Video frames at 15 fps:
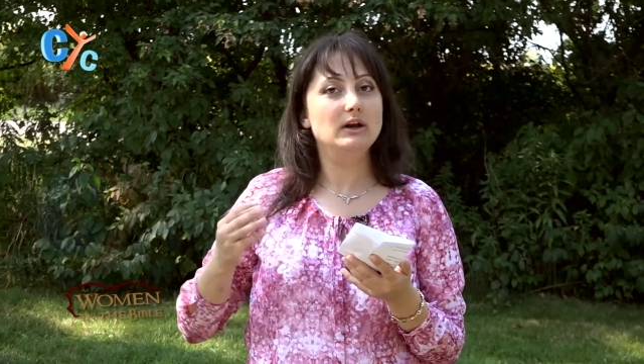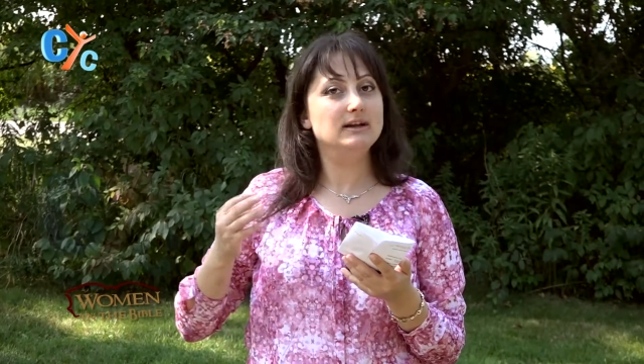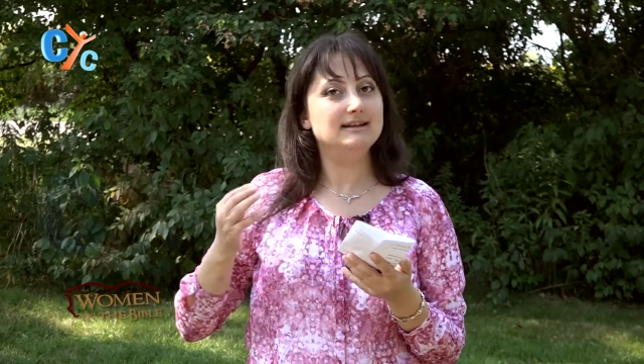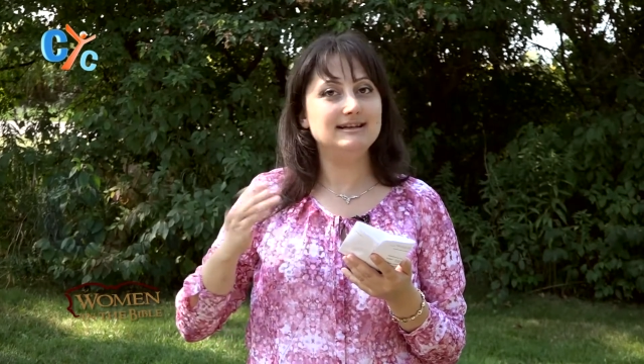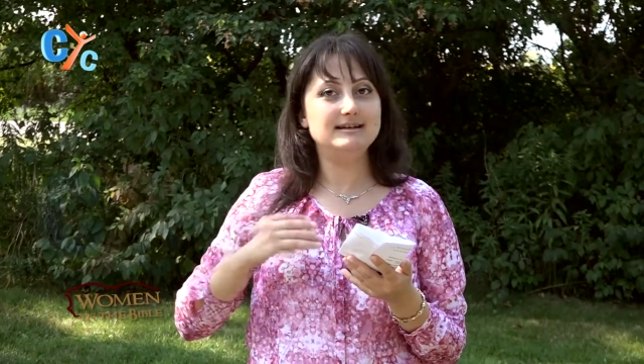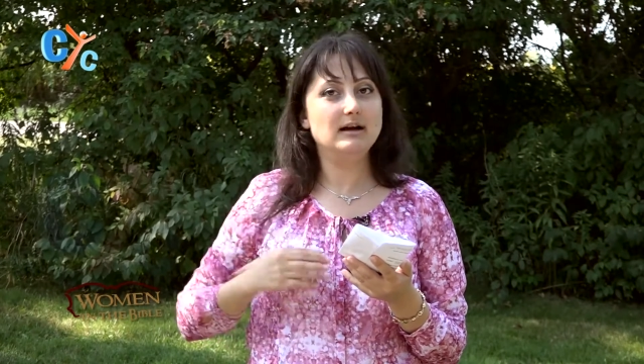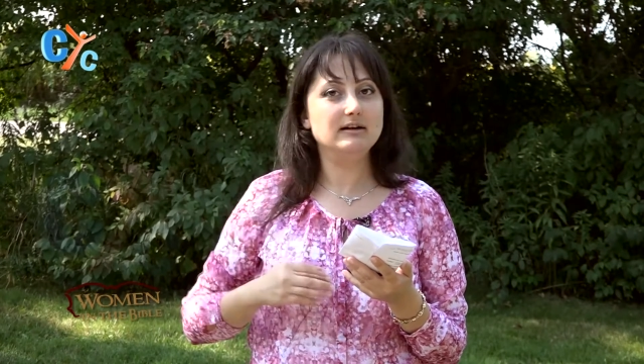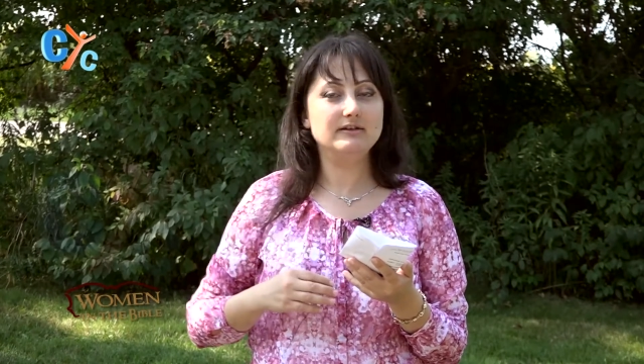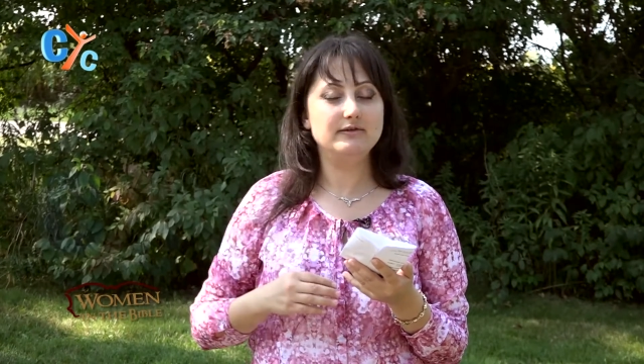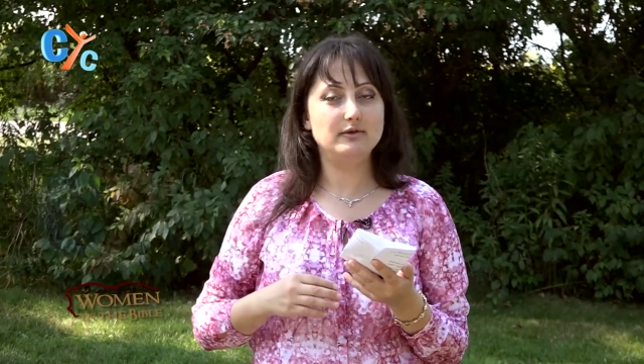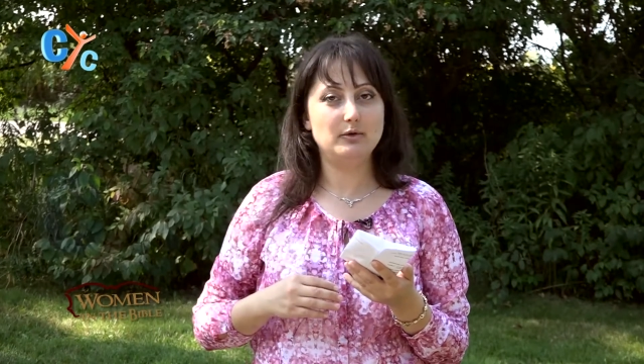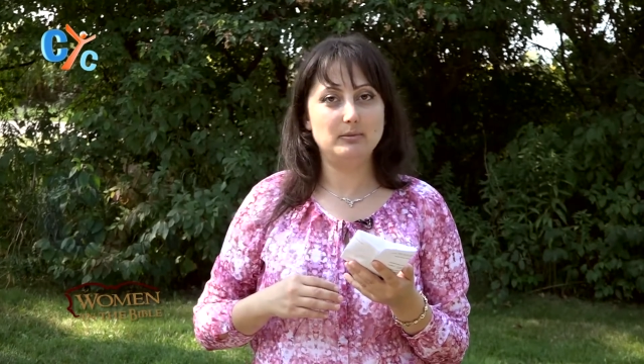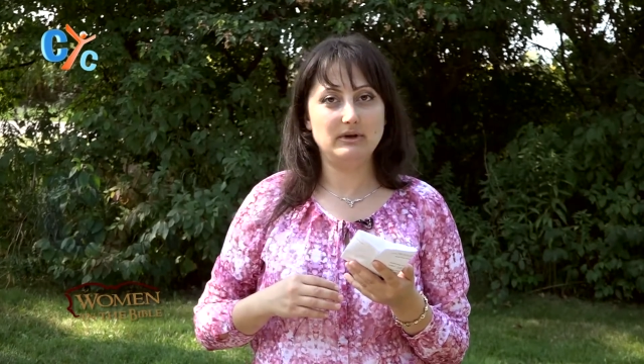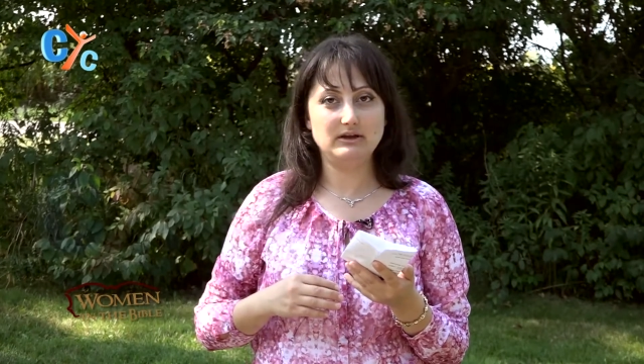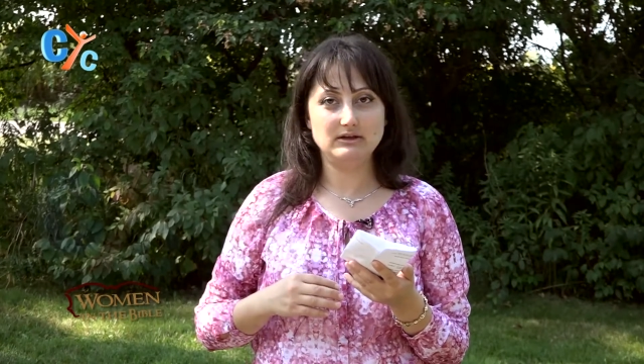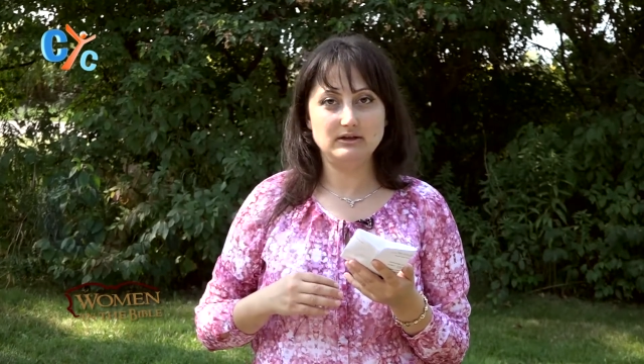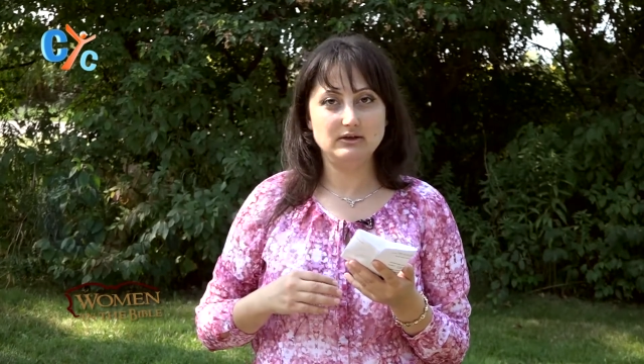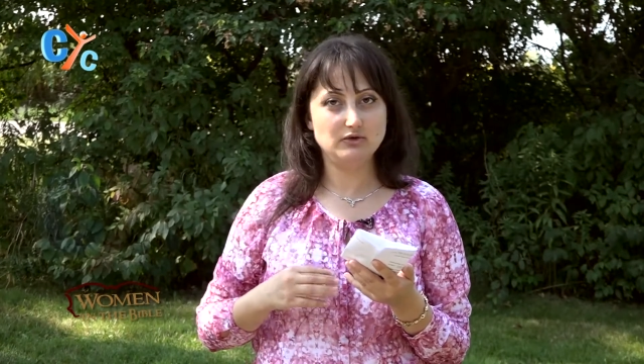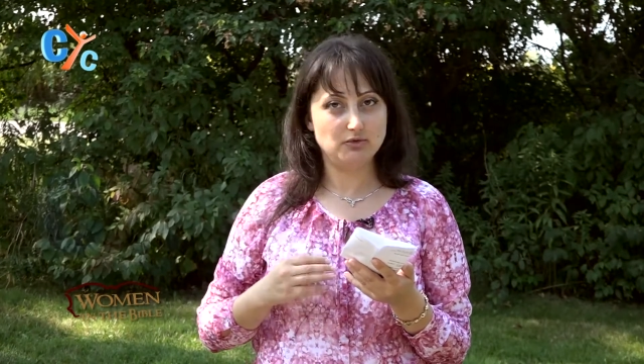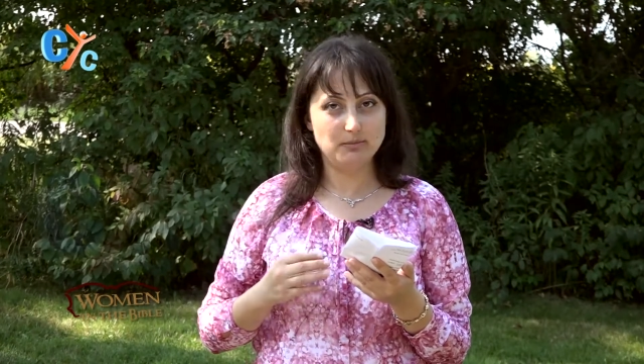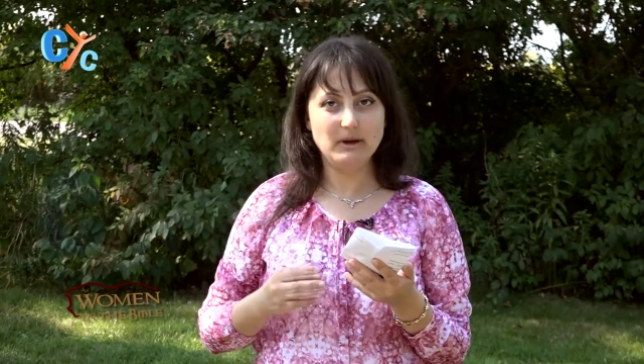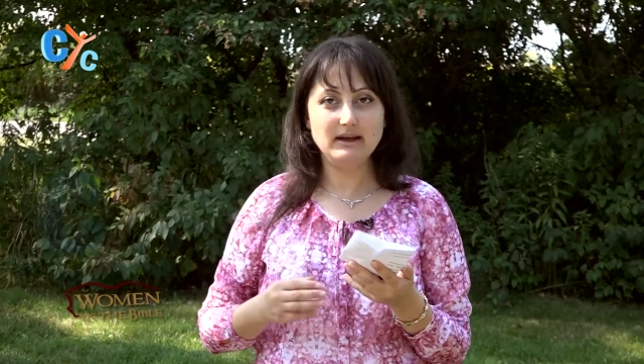deduct from it
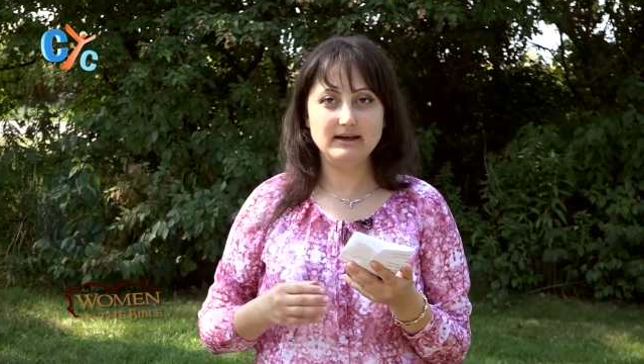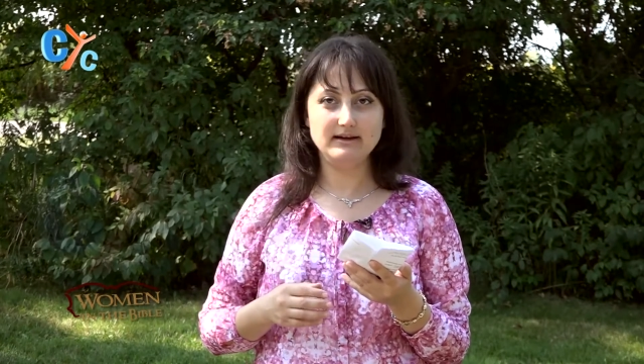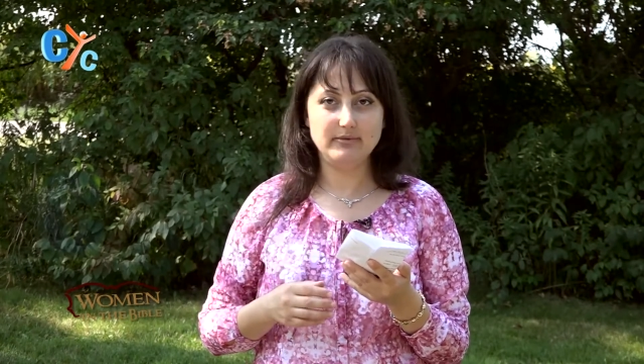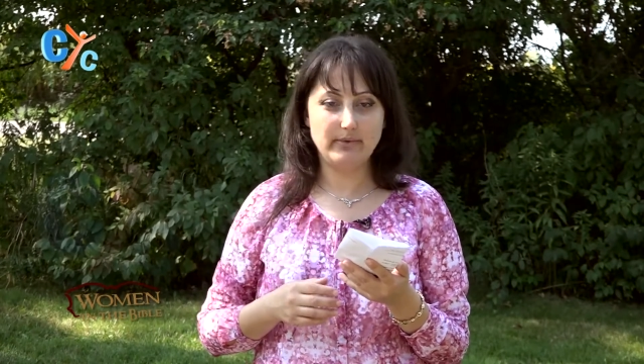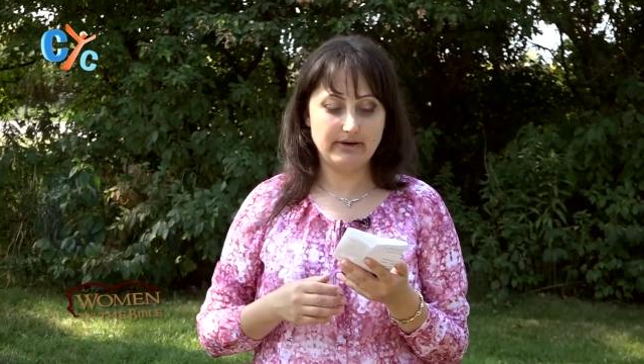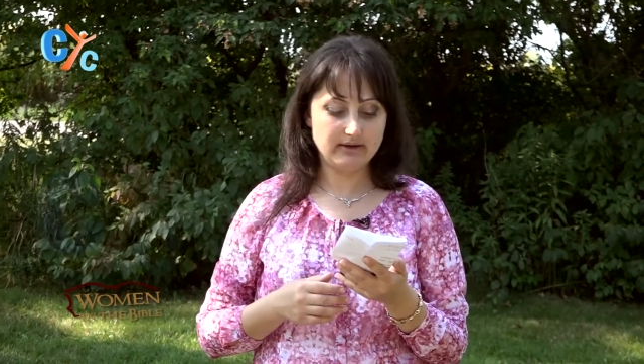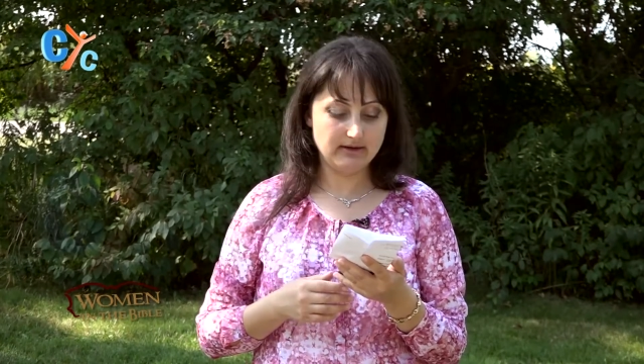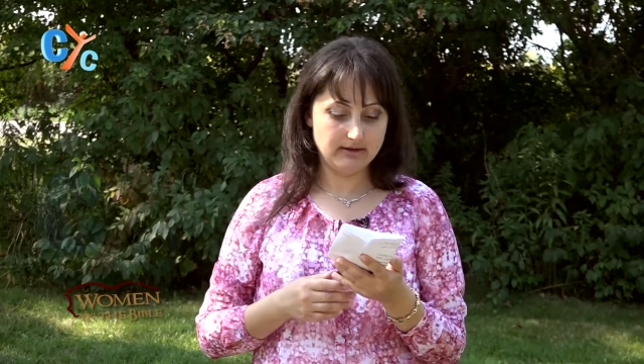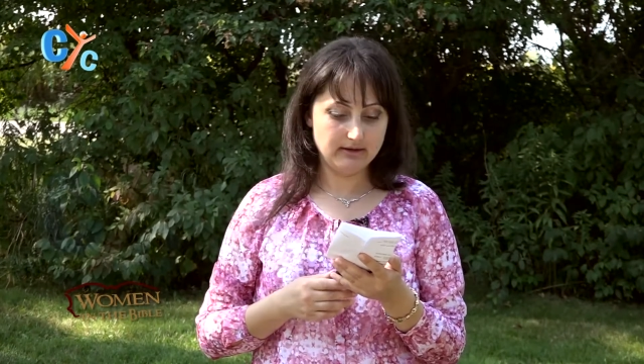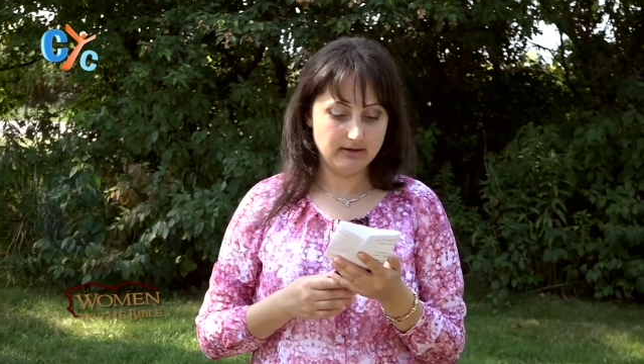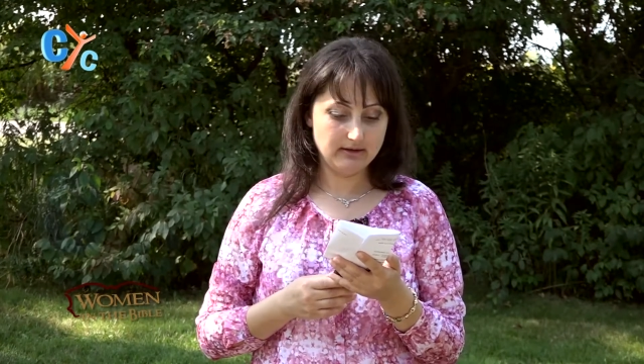to make it better.